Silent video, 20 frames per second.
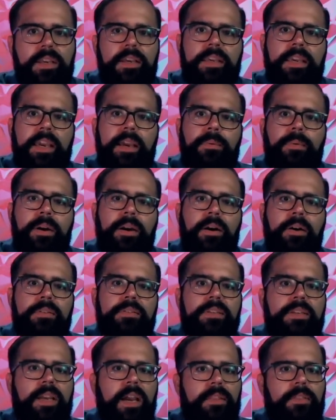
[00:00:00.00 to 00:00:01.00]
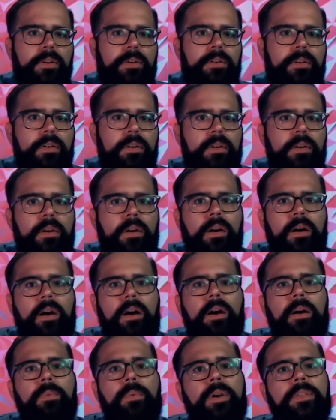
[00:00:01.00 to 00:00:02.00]
a gateway altogether
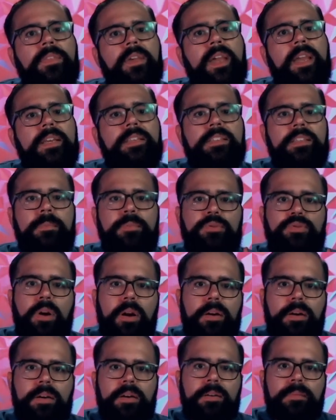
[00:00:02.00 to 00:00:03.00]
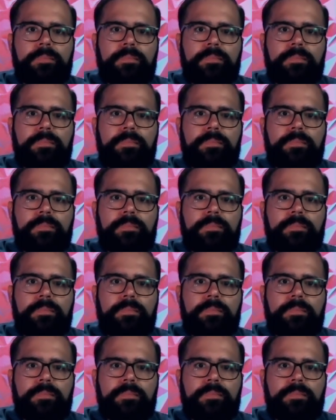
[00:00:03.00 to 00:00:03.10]
uh, with a SIP trunk.